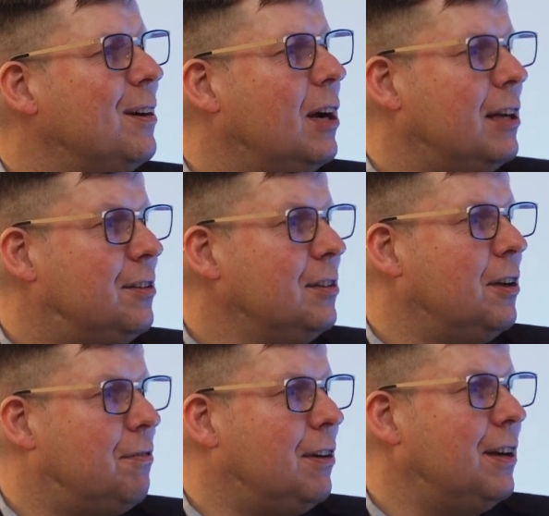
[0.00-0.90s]
until
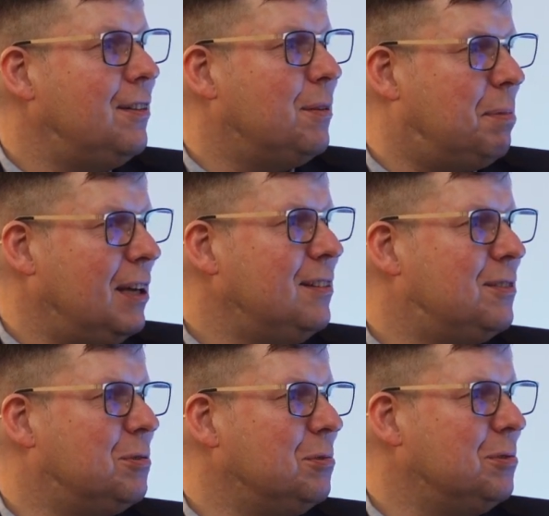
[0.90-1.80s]
it finds a place
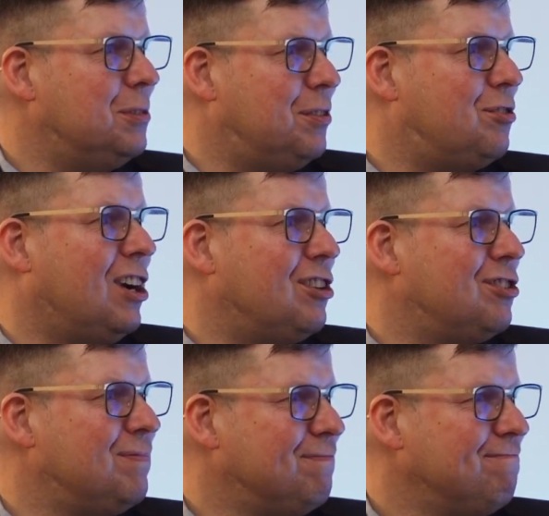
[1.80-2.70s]
to
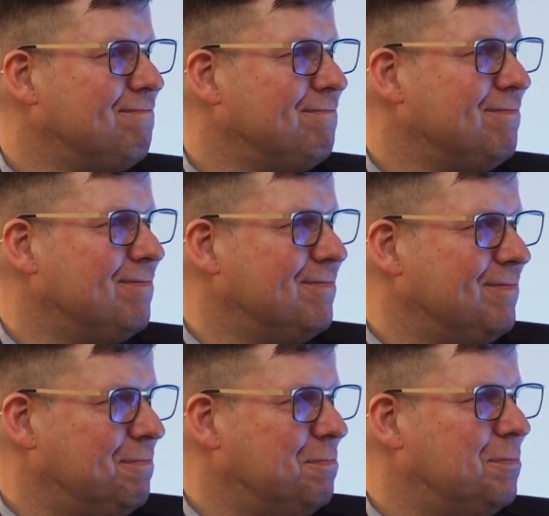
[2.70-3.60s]
discharge.
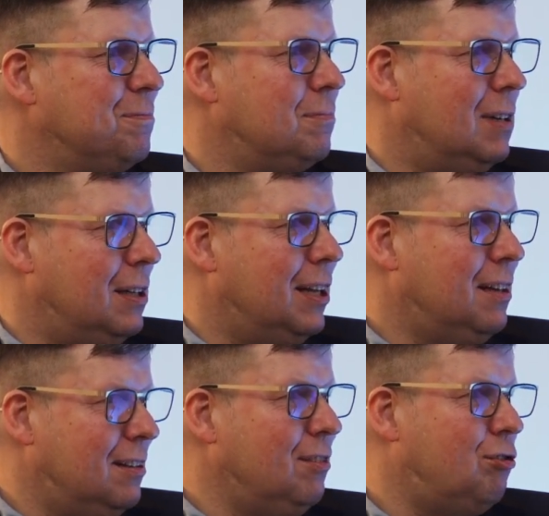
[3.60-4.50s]
And
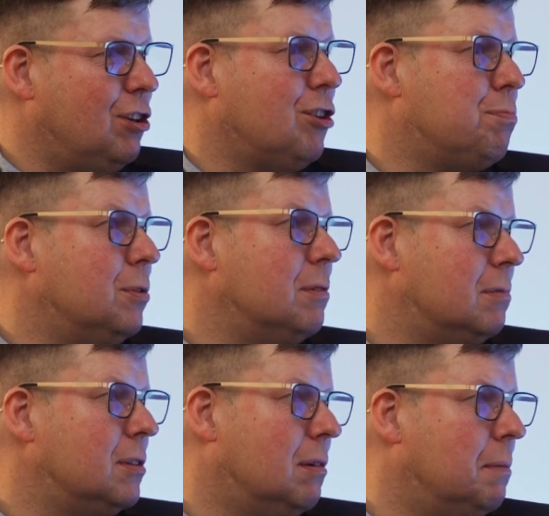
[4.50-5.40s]
that discharge point
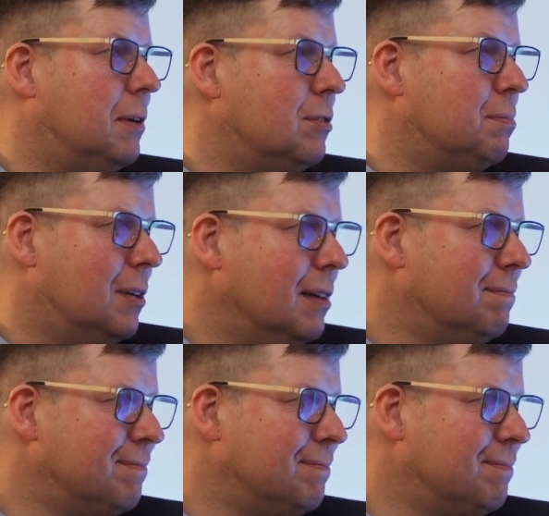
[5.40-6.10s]
was our power supply.